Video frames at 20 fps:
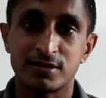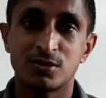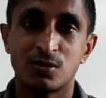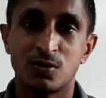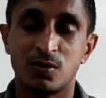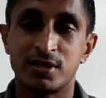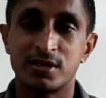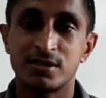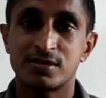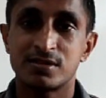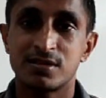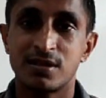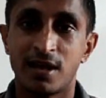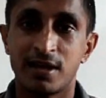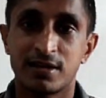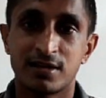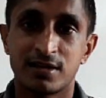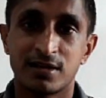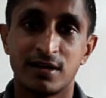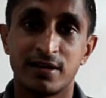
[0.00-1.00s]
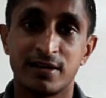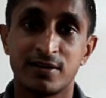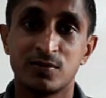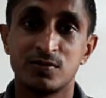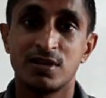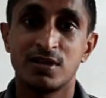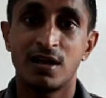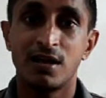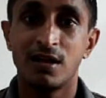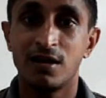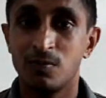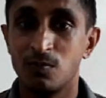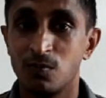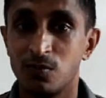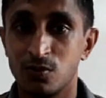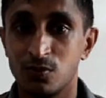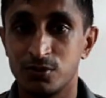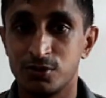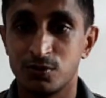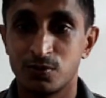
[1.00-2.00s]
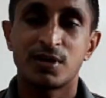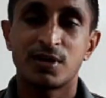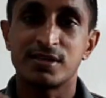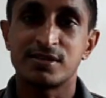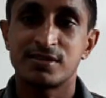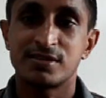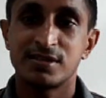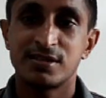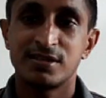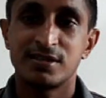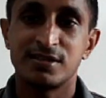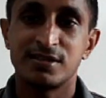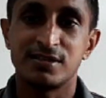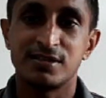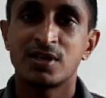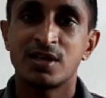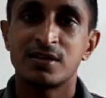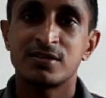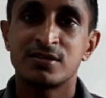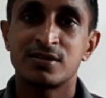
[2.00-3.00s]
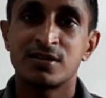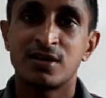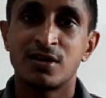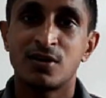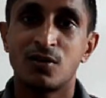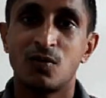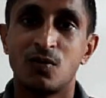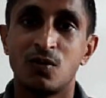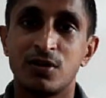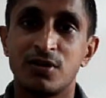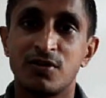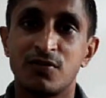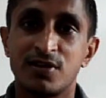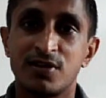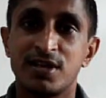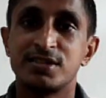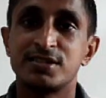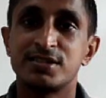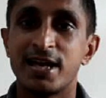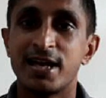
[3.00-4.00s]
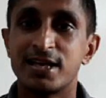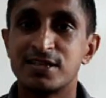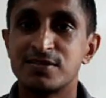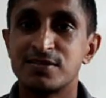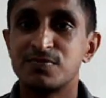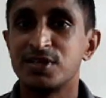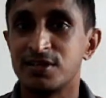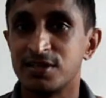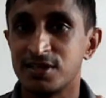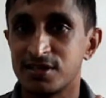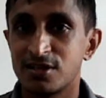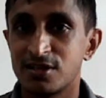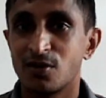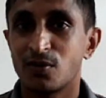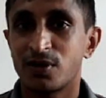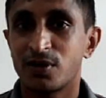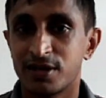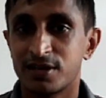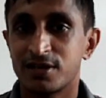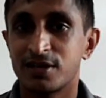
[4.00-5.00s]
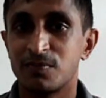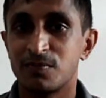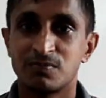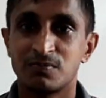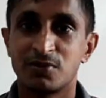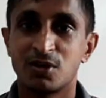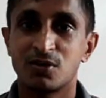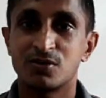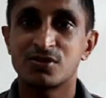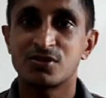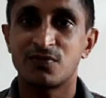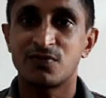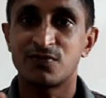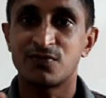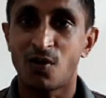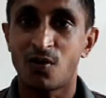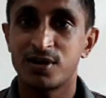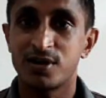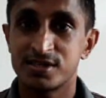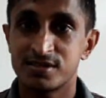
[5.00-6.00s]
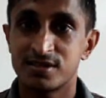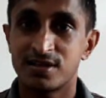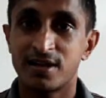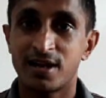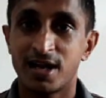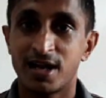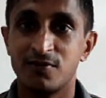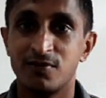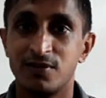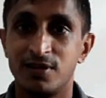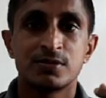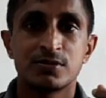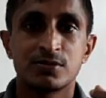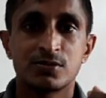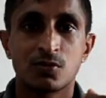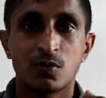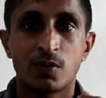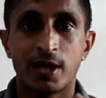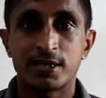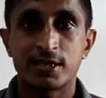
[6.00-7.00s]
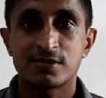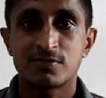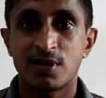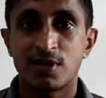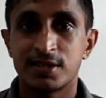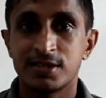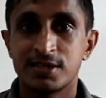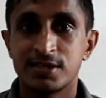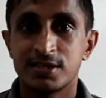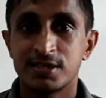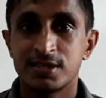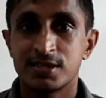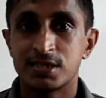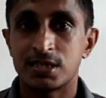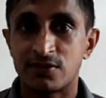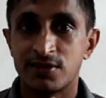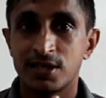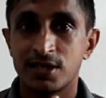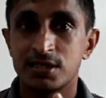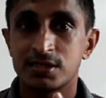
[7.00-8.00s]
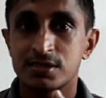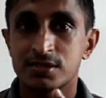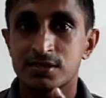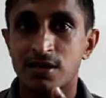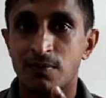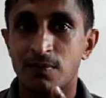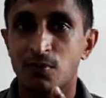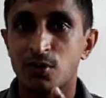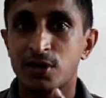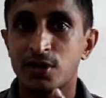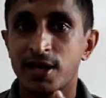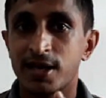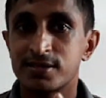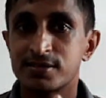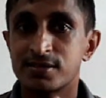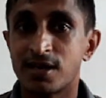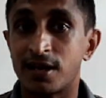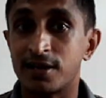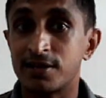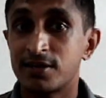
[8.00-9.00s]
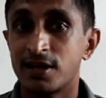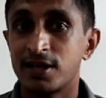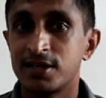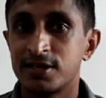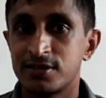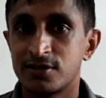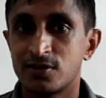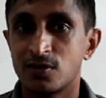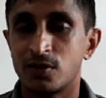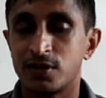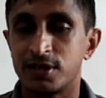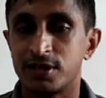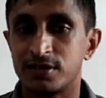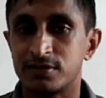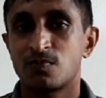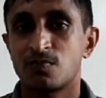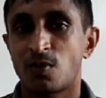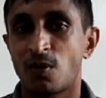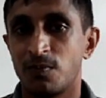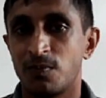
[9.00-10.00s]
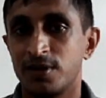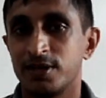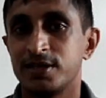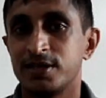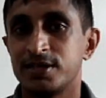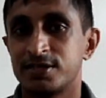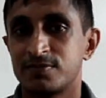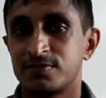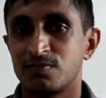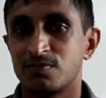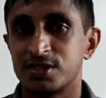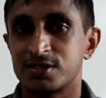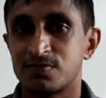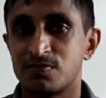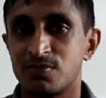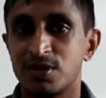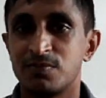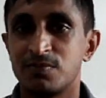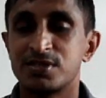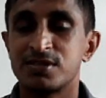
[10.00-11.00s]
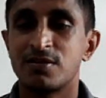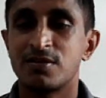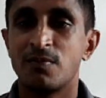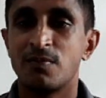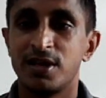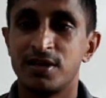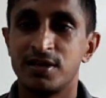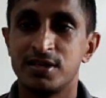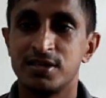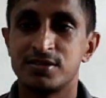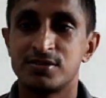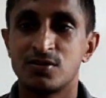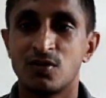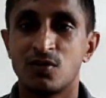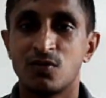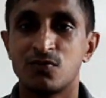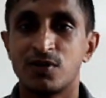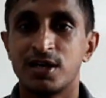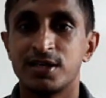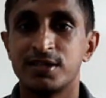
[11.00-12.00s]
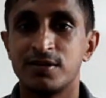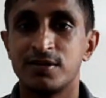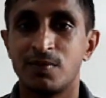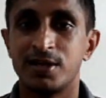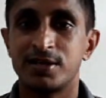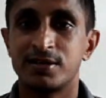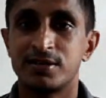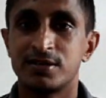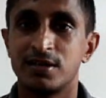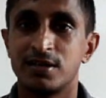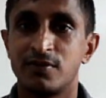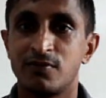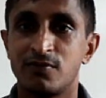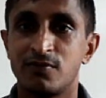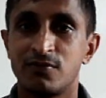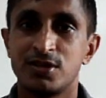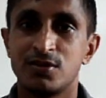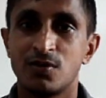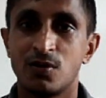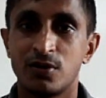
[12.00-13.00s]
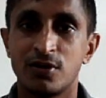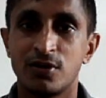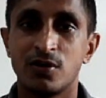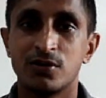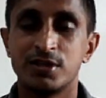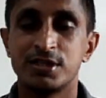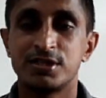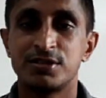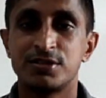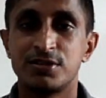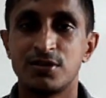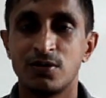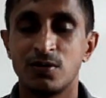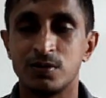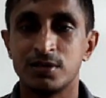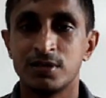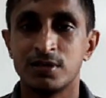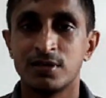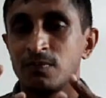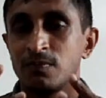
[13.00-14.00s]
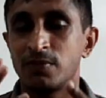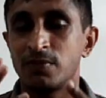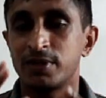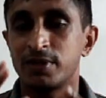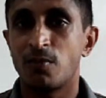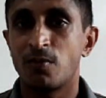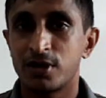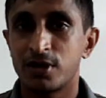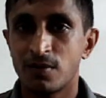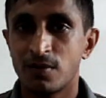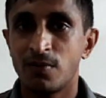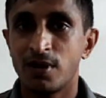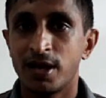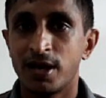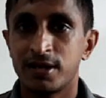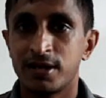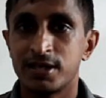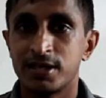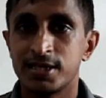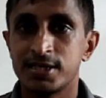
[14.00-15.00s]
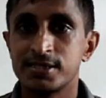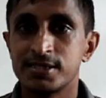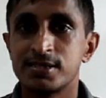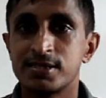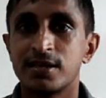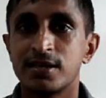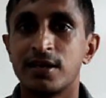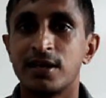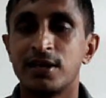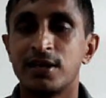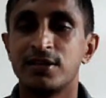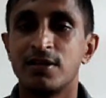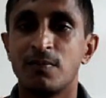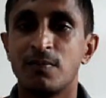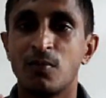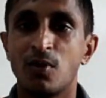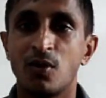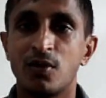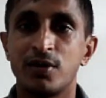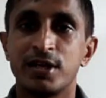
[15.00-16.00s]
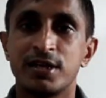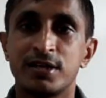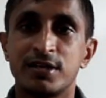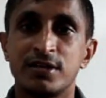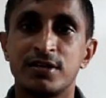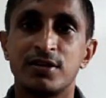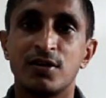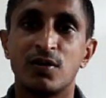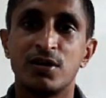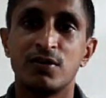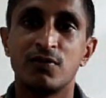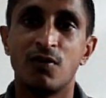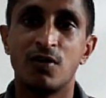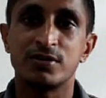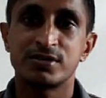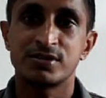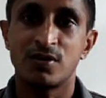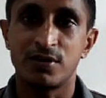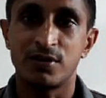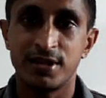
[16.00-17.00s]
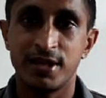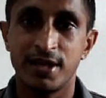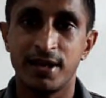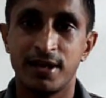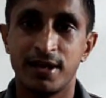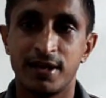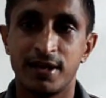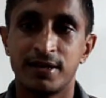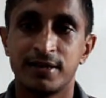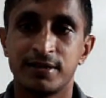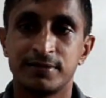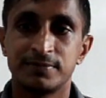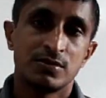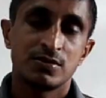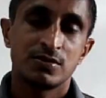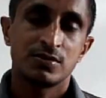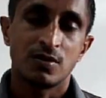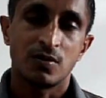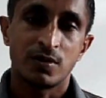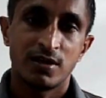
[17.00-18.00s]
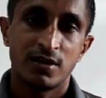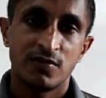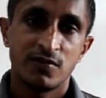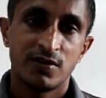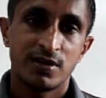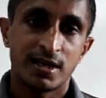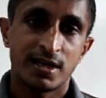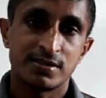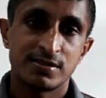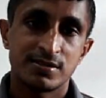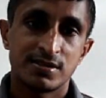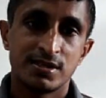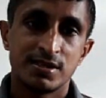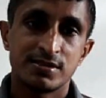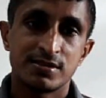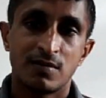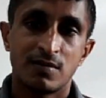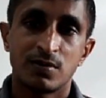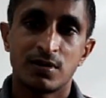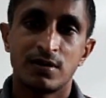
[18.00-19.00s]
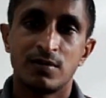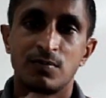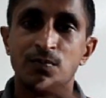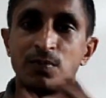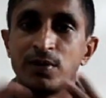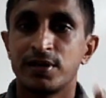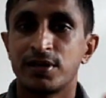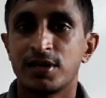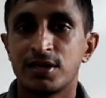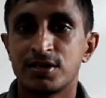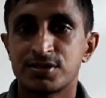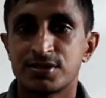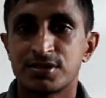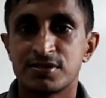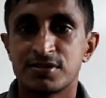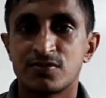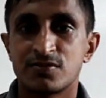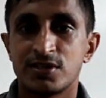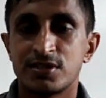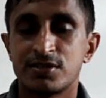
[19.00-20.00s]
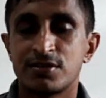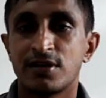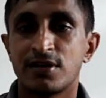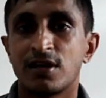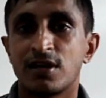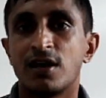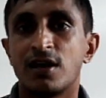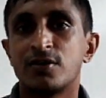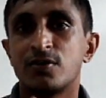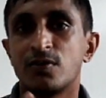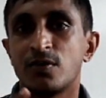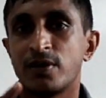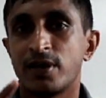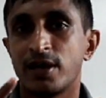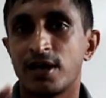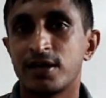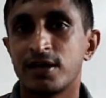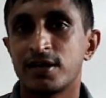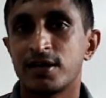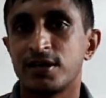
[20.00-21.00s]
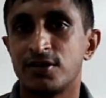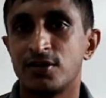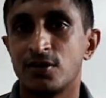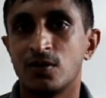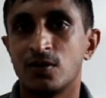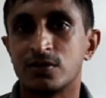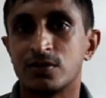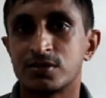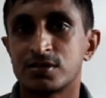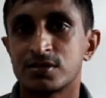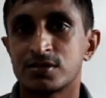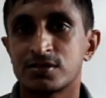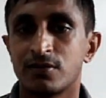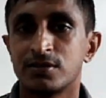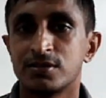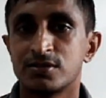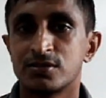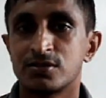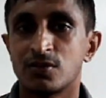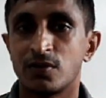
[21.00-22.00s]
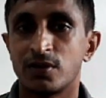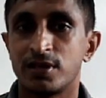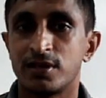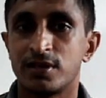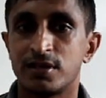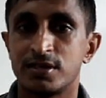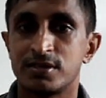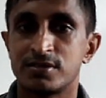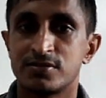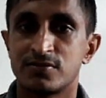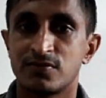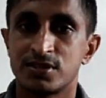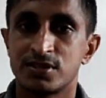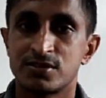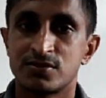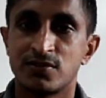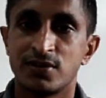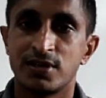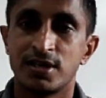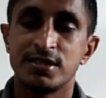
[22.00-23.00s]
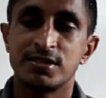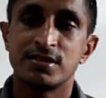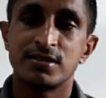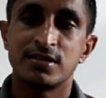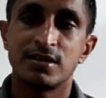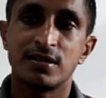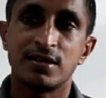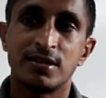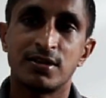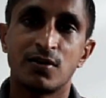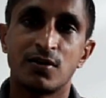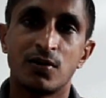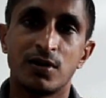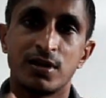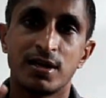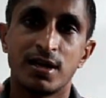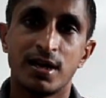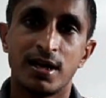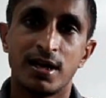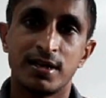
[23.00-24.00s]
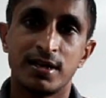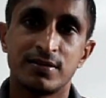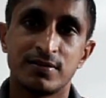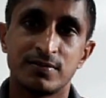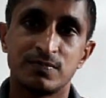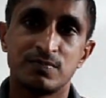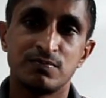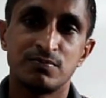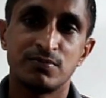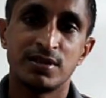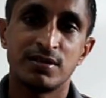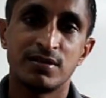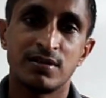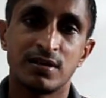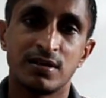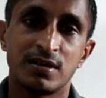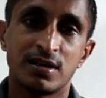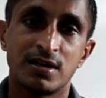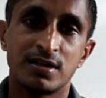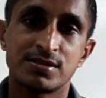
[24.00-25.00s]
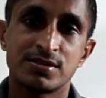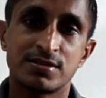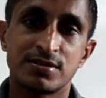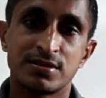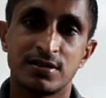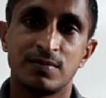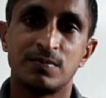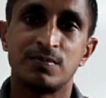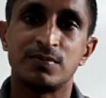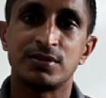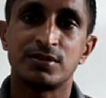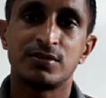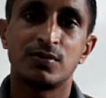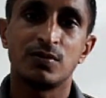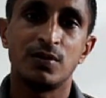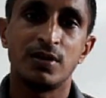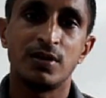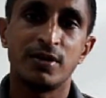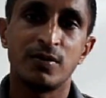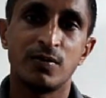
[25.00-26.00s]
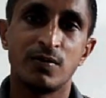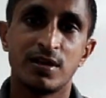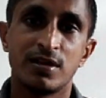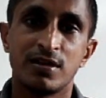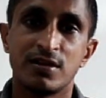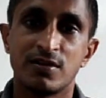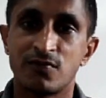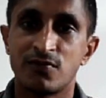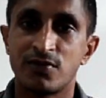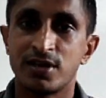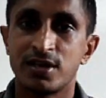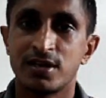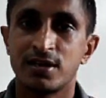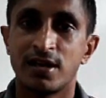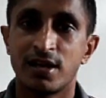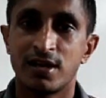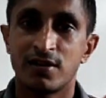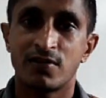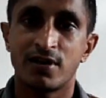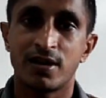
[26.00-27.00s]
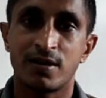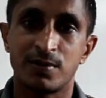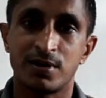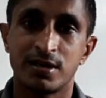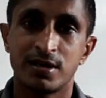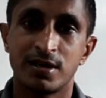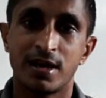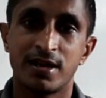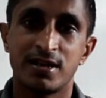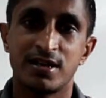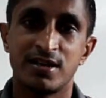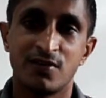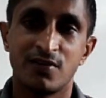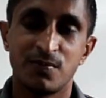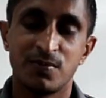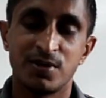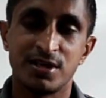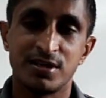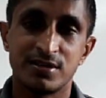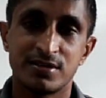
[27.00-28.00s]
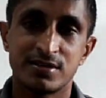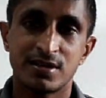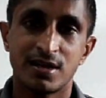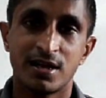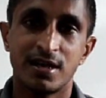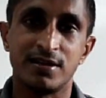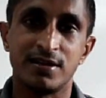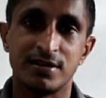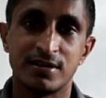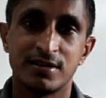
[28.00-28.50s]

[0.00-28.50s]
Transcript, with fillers: So it is like a huge alarm. You can see while the village has been dislocated because of Tony's arrival. So as mother reveals somebody has untied Tony, probably it must be Mr. Mendy's so father but uh, we don't know the truth. But the bottom line is in the morning Tony was not there. So here we can see some complications with regard to rearing dogs. So in his first village uh, Tony had been accustomed to live in a print environment. He had never been tied.